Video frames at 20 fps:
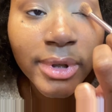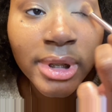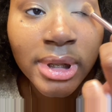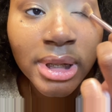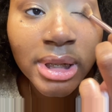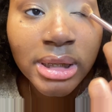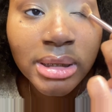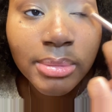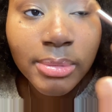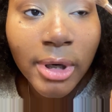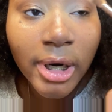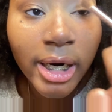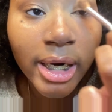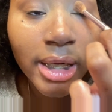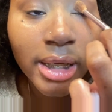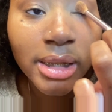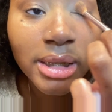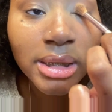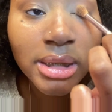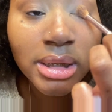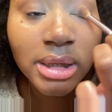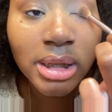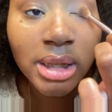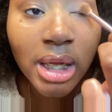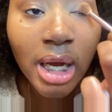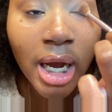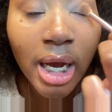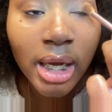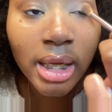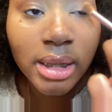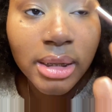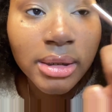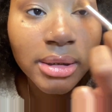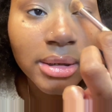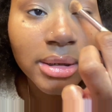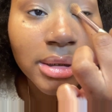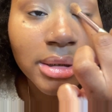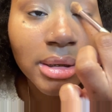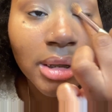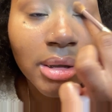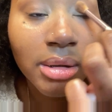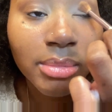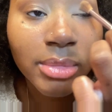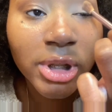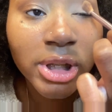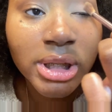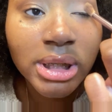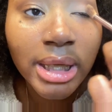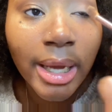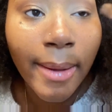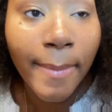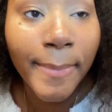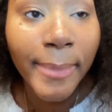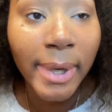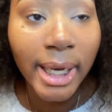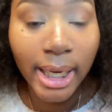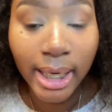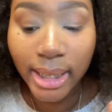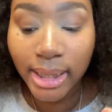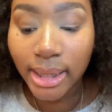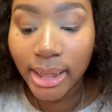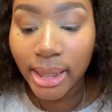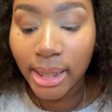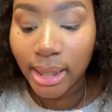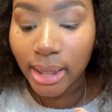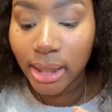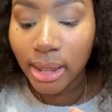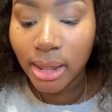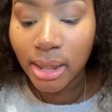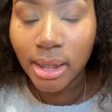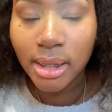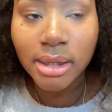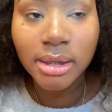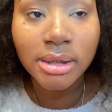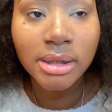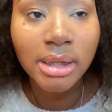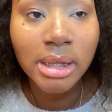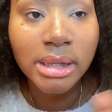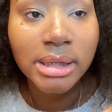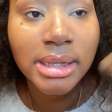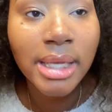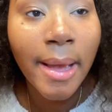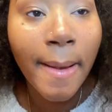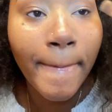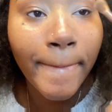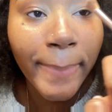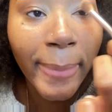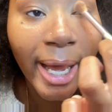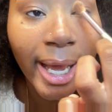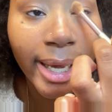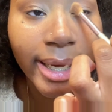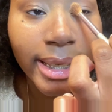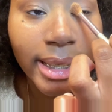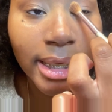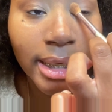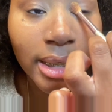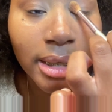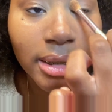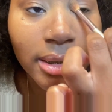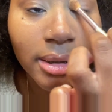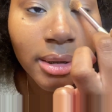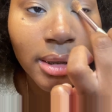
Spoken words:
this part, it's not so much blending, just packing.